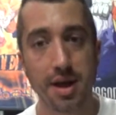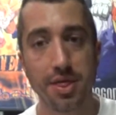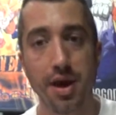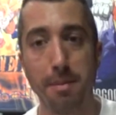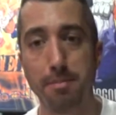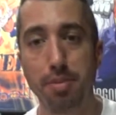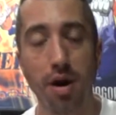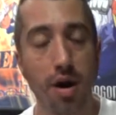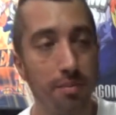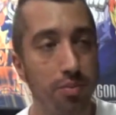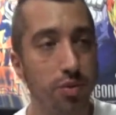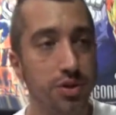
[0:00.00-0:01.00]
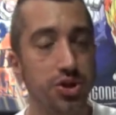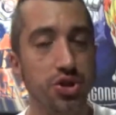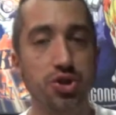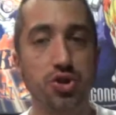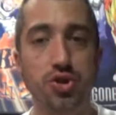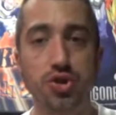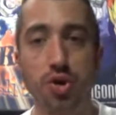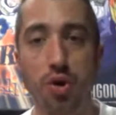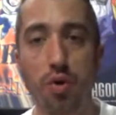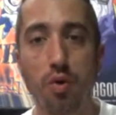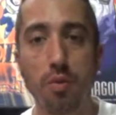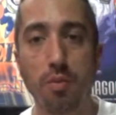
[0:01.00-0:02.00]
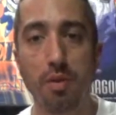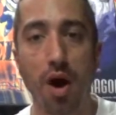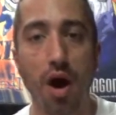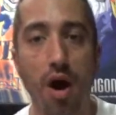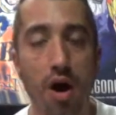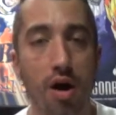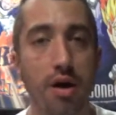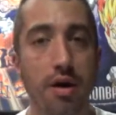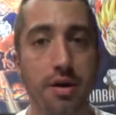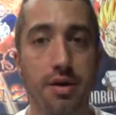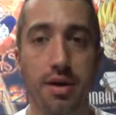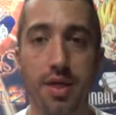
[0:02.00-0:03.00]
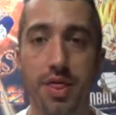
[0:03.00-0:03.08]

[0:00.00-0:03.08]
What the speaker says: The pump was so hard